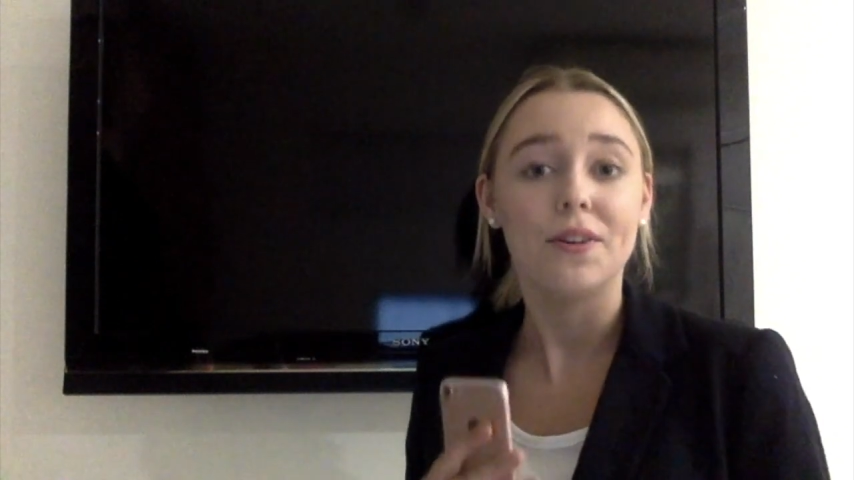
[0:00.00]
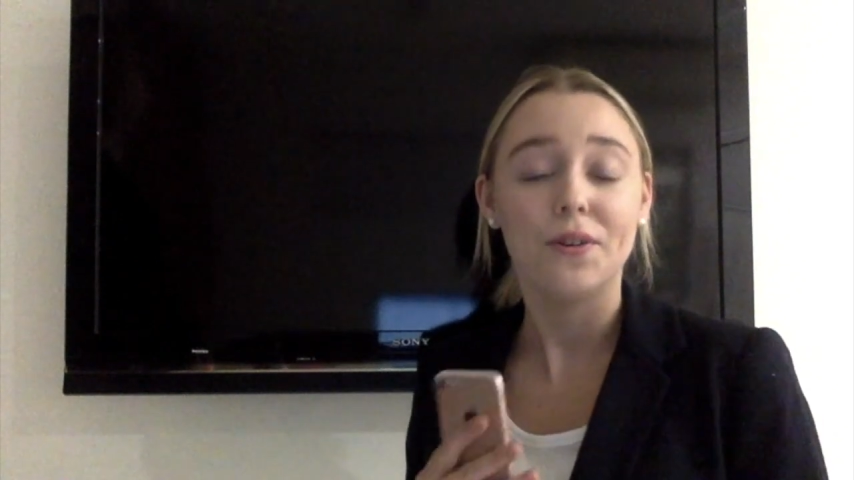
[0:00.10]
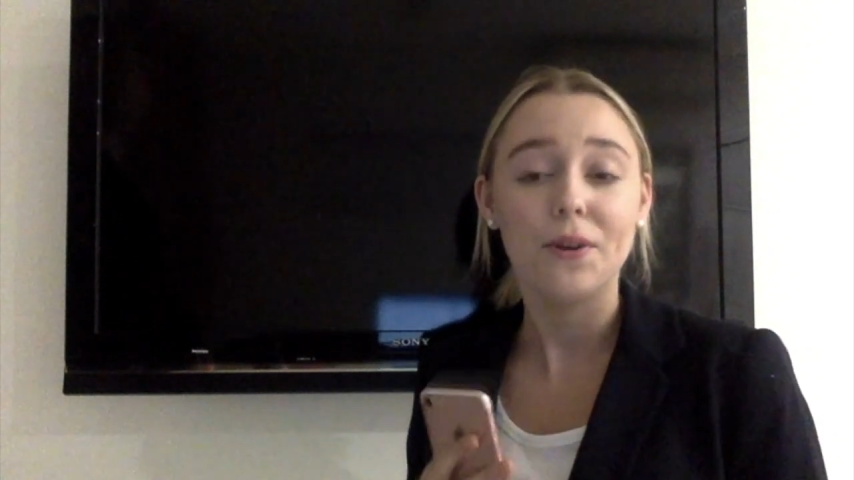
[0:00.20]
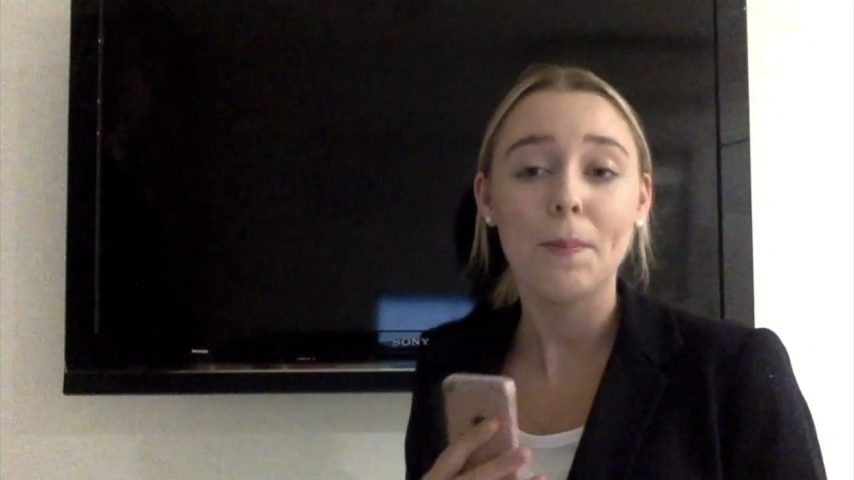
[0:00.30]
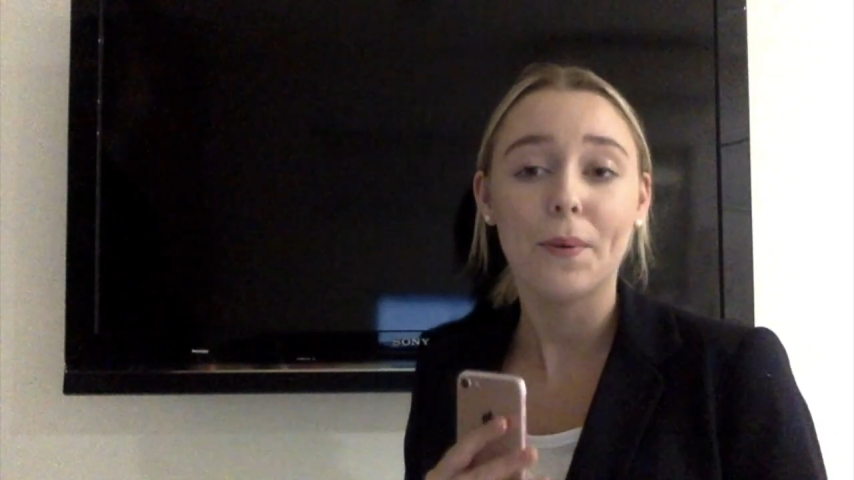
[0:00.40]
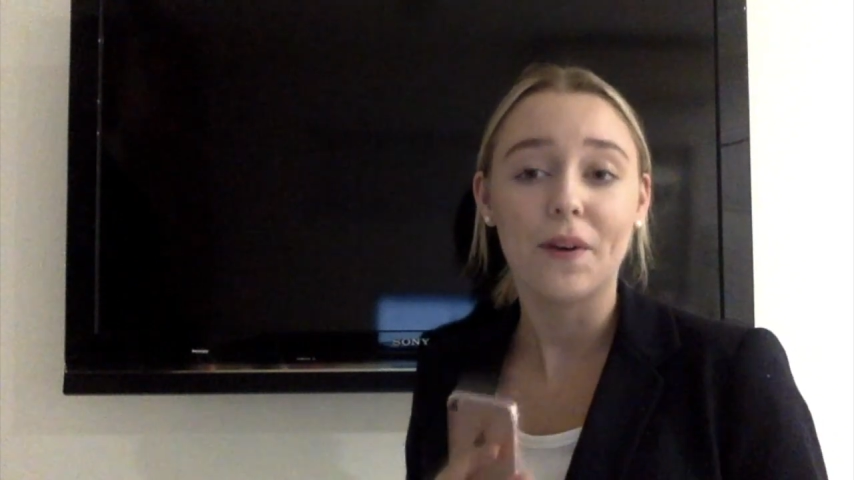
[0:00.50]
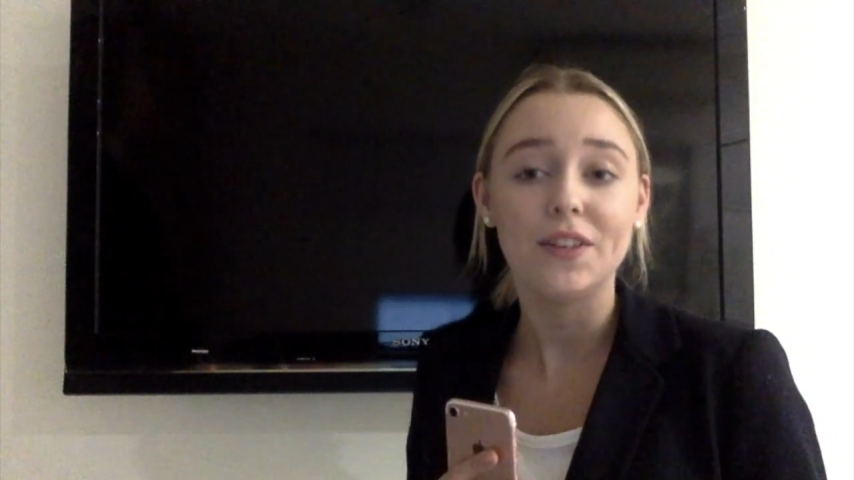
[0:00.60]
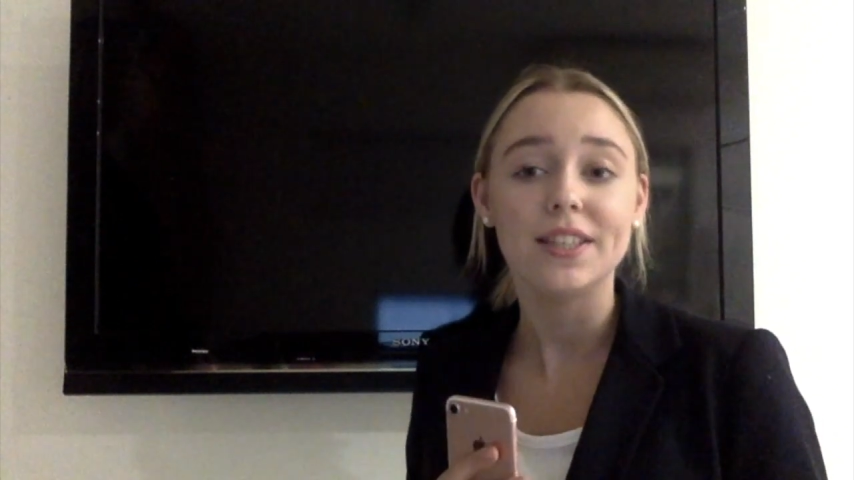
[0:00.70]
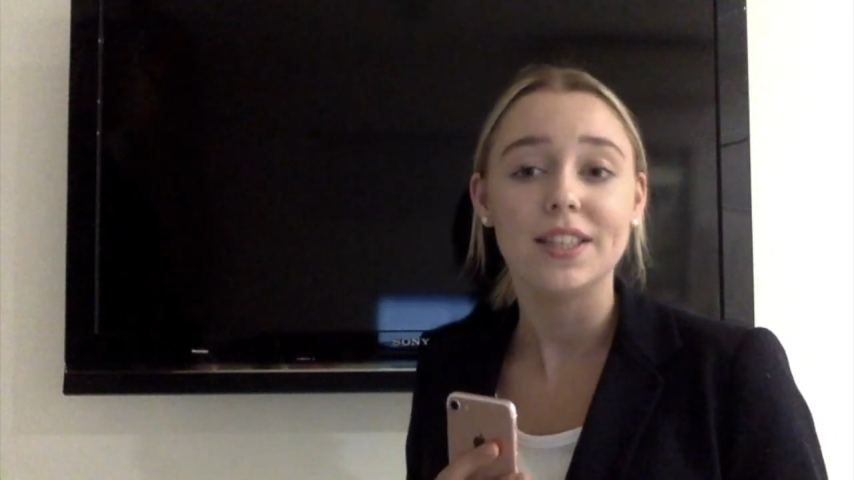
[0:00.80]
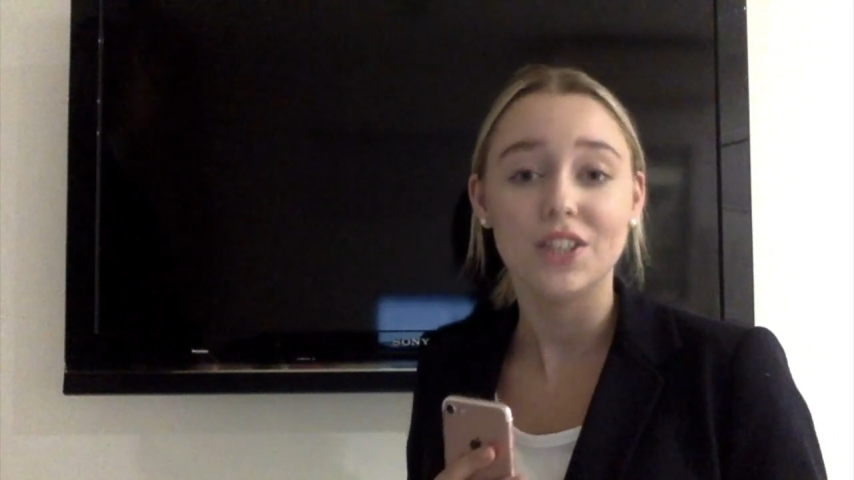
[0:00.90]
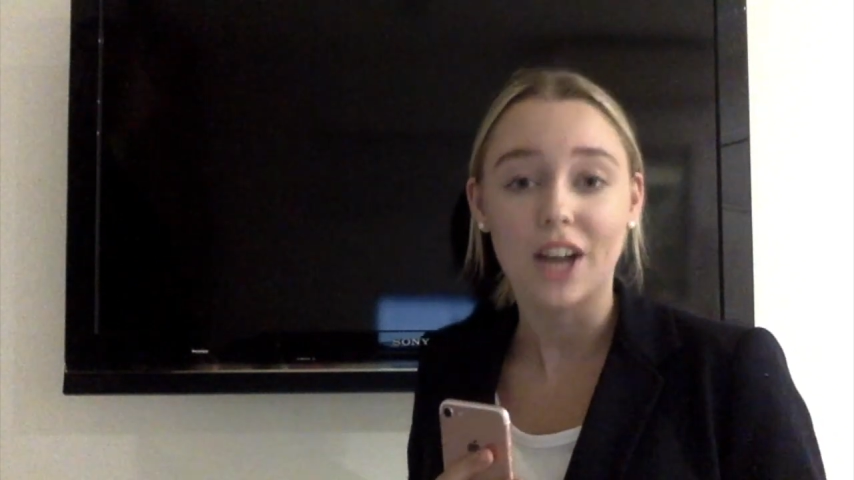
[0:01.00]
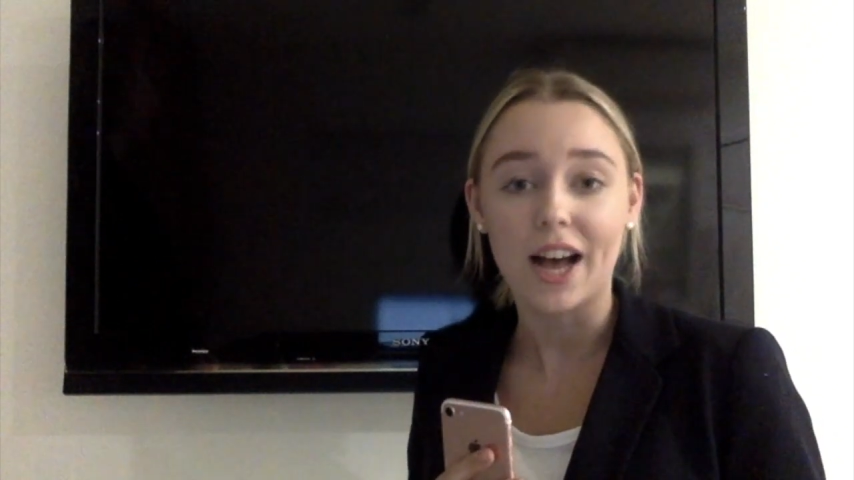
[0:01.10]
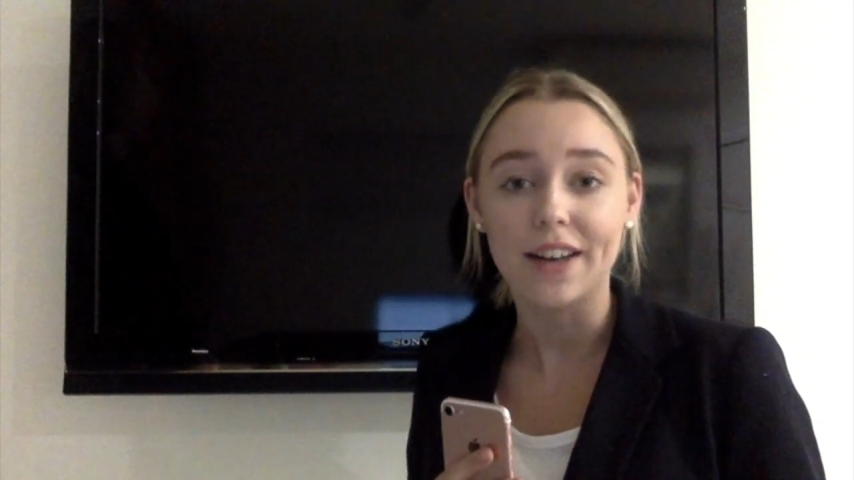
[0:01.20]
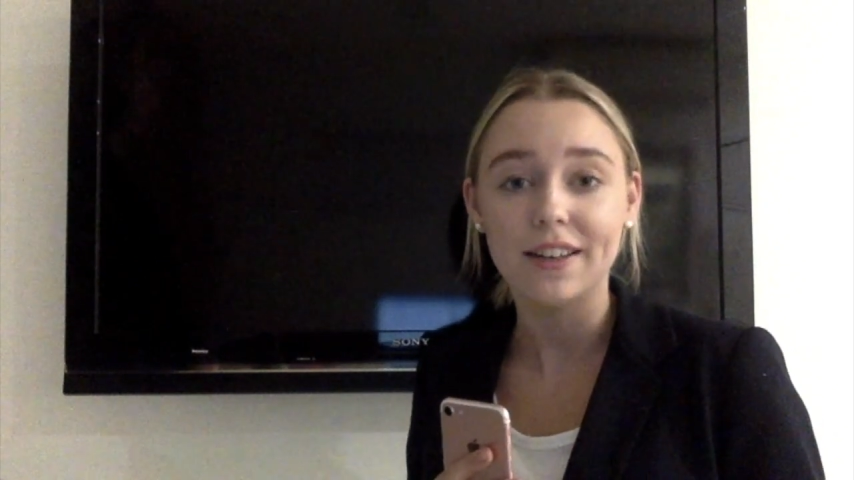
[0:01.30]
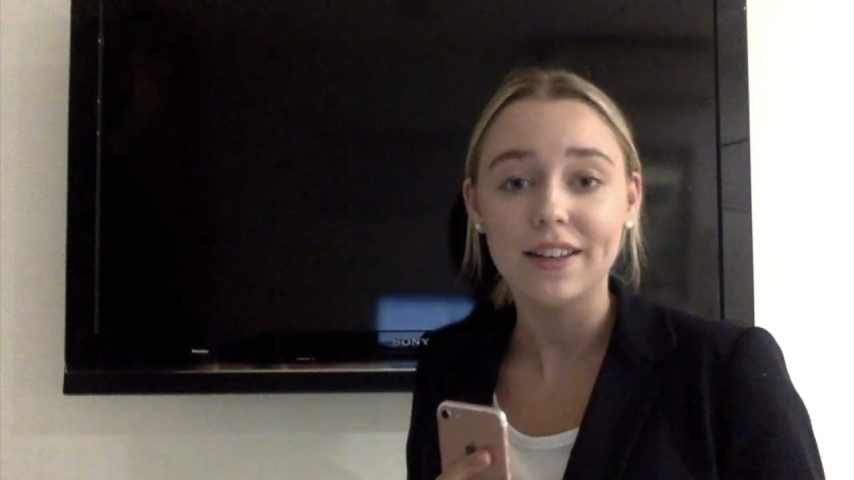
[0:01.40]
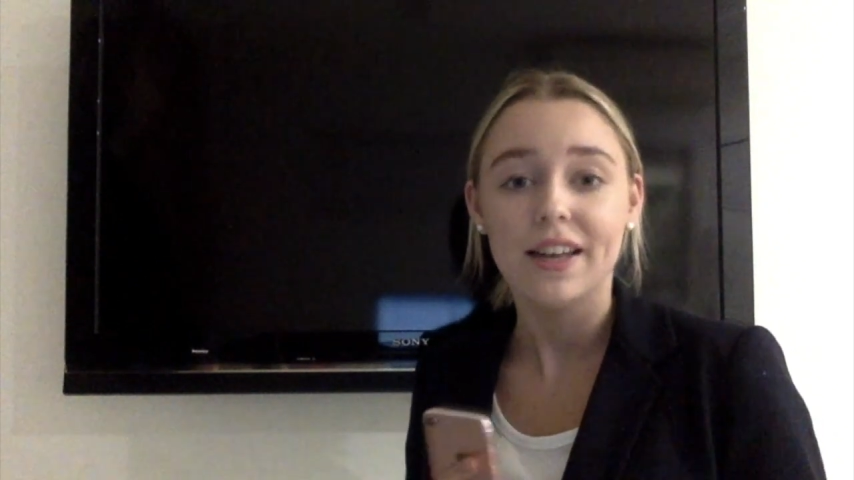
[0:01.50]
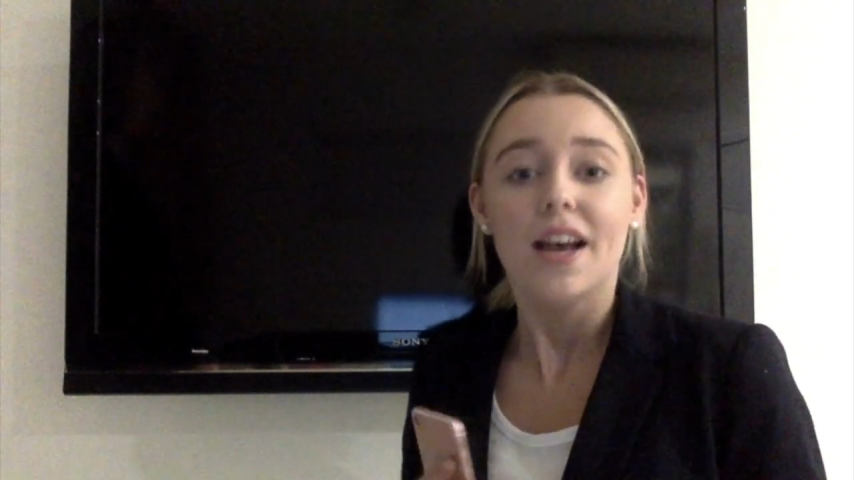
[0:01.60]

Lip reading: Hunan province in China,